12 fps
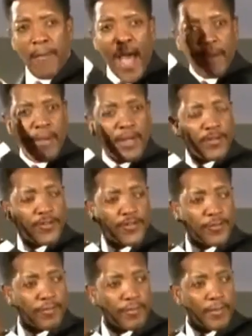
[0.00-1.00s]

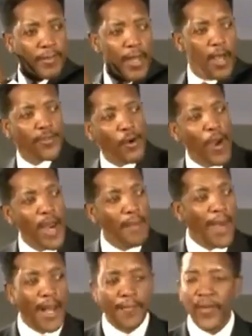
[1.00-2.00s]
commandments. So wait a
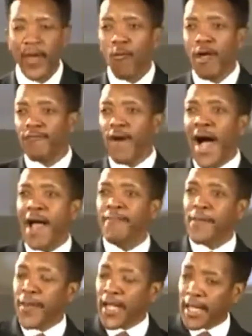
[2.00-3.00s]
minute. We
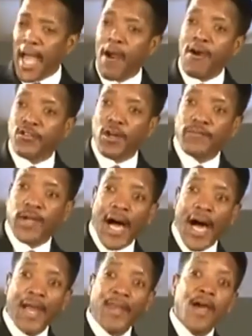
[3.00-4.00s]
find that the character of
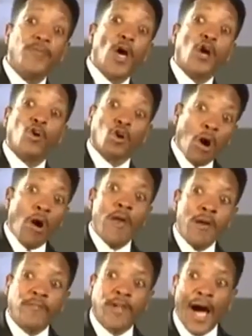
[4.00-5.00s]
God, the
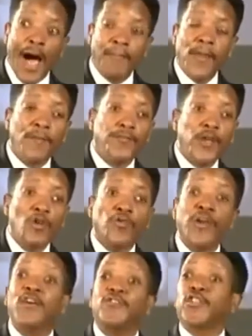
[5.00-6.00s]
glory of God,
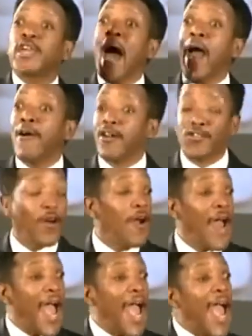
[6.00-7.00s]
deals with his character